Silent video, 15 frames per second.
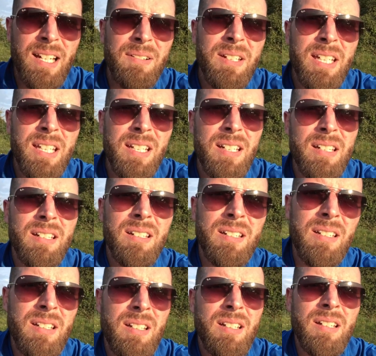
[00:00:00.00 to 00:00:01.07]
out here,
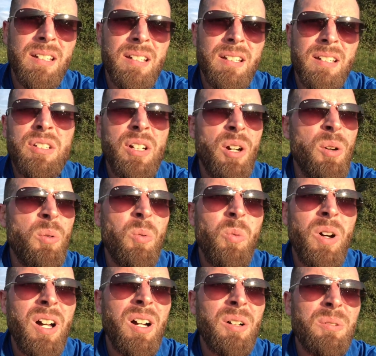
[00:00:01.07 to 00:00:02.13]
and your whole
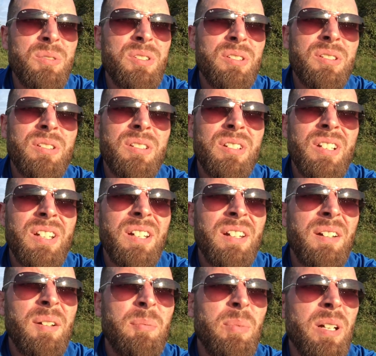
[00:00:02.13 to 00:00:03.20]
world just
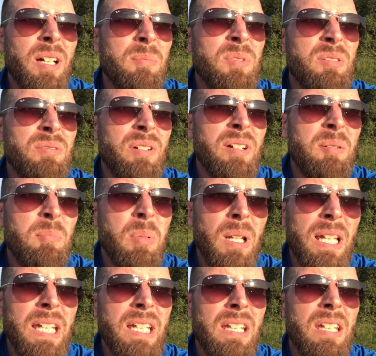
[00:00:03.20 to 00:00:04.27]
becomes a very
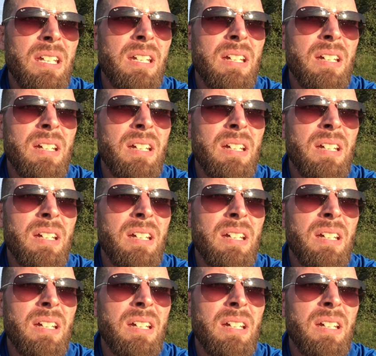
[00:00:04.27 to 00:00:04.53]
bleak,